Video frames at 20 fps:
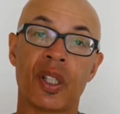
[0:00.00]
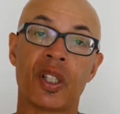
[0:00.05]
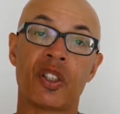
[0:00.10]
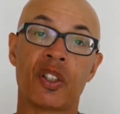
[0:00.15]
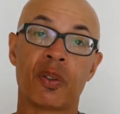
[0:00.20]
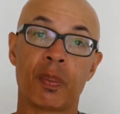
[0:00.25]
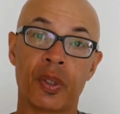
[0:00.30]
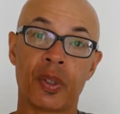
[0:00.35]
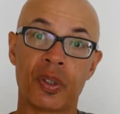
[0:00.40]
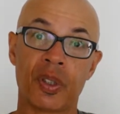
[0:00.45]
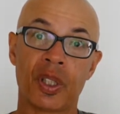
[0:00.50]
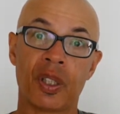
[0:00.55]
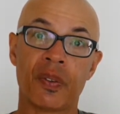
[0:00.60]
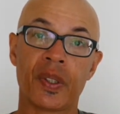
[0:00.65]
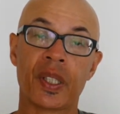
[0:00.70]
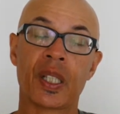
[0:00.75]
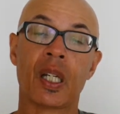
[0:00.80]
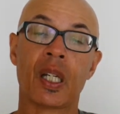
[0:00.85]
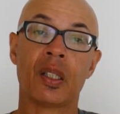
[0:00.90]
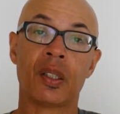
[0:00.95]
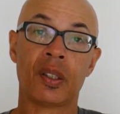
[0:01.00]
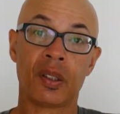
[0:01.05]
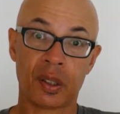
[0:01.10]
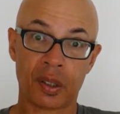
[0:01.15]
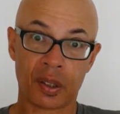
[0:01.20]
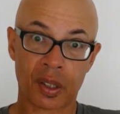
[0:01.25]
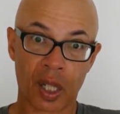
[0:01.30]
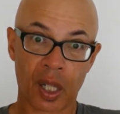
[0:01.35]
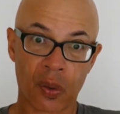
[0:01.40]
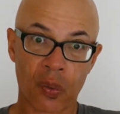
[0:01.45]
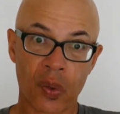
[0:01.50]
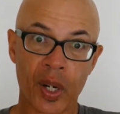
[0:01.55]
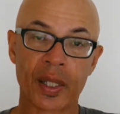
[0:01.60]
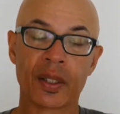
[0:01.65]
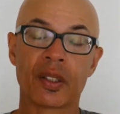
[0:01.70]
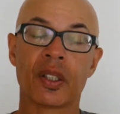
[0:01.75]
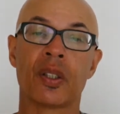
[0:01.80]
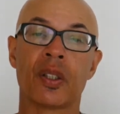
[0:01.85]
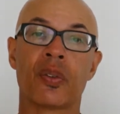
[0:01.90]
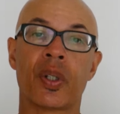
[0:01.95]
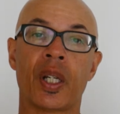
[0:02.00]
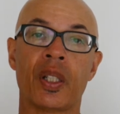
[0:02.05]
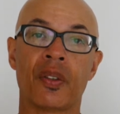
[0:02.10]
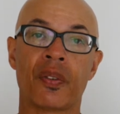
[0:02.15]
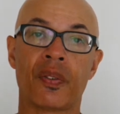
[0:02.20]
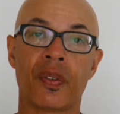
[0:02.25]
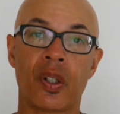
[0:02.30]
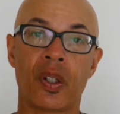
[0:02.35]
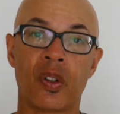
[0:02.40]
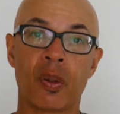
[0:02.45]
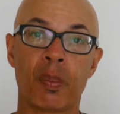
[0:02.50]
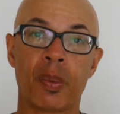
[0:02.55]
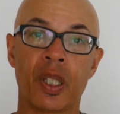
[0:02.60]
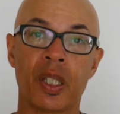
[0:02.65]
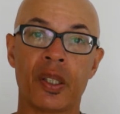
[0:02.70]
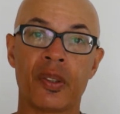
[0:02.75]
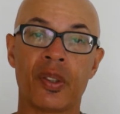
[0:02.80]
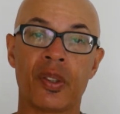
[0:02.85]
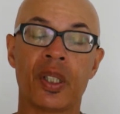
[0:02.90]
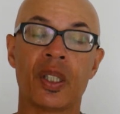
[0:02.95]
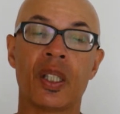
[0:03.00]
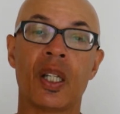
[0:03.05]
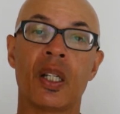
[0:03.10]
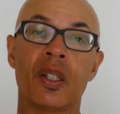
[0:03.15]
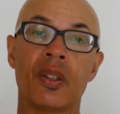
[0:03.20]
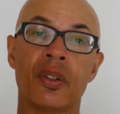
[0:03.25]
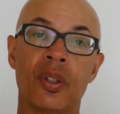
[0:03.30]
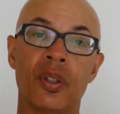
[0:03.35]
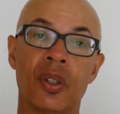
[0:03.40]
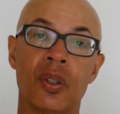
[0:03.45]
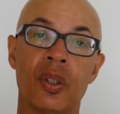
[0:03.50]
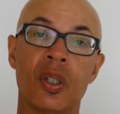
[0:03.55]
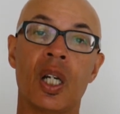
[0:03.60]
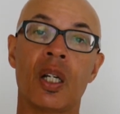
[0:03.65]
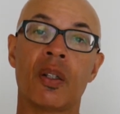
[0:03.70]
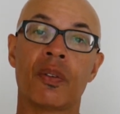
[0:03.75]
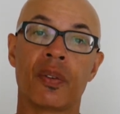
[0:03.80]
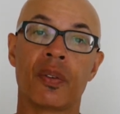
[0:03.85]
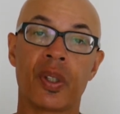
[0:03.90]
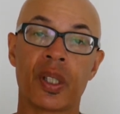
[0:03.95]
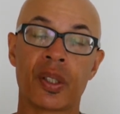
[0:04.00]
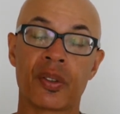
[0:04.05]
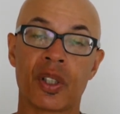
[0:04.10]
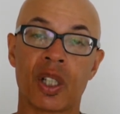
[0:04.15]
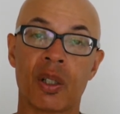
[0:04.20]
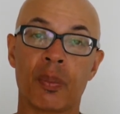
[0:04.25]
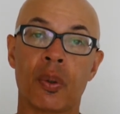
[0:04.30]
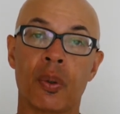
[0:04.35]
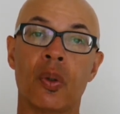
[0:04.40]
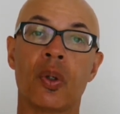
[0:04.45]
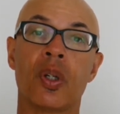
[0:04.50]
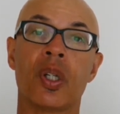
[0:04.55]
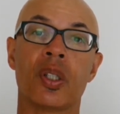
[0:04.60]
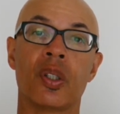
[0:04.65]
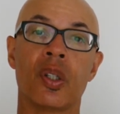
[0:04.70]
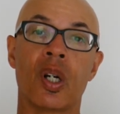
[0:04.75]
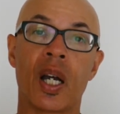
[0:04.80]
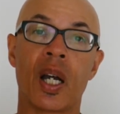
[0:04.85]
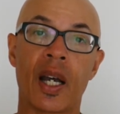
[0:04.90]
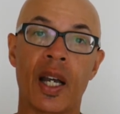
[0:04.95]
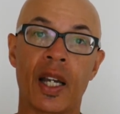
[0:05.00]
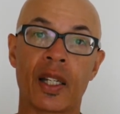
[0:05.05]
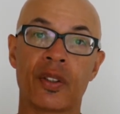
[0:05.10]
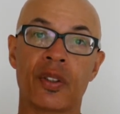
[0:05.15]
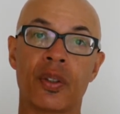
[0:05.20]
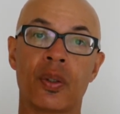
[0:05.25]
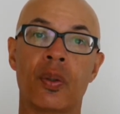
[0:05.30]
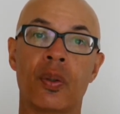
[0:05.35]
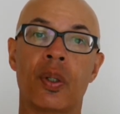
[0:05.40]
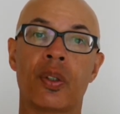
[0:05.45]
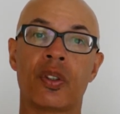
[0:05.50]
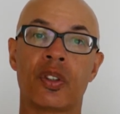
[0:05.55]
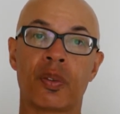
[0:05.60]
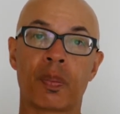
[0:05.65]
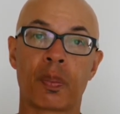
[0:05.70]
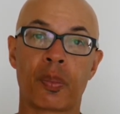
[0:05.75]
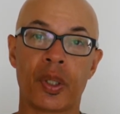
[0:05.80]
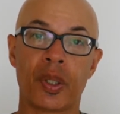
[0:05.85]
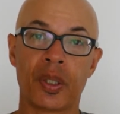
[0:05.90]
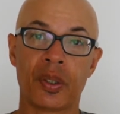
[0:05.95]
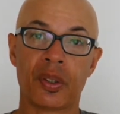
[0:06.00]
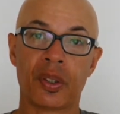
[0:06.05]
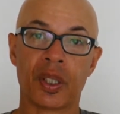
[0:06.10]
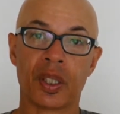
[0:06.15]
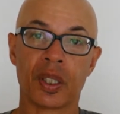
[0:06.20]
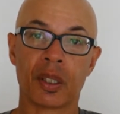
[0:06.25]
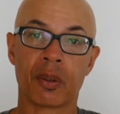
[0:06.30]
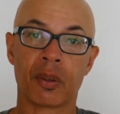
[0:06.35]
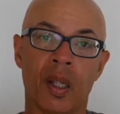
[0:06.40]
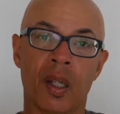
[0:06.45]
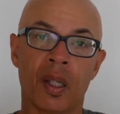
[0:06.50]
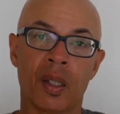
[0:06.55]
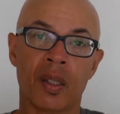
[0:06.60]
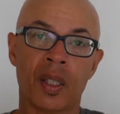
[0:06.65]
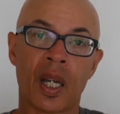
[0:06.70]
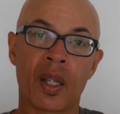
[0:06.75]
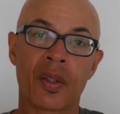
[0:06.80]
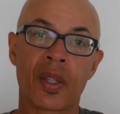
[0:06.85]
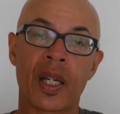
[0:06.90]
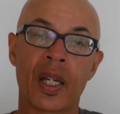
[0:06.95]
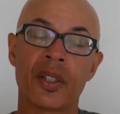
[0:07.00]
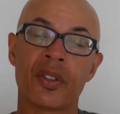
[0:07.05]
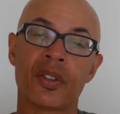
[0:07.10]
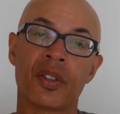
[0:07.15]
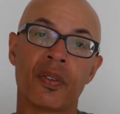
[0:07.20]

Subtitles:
specific direct transferability to, for example, your actual sprinting. Now that's a